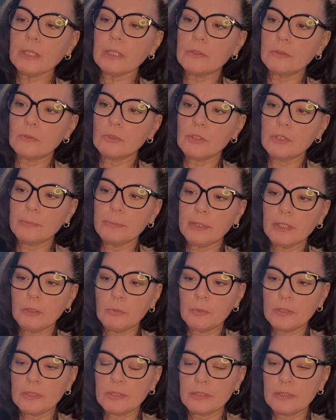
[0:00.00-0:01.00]
So she's my
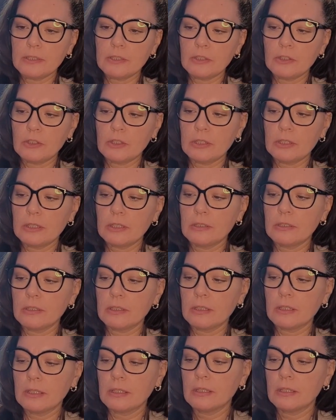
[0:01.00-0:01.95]
newest addition, and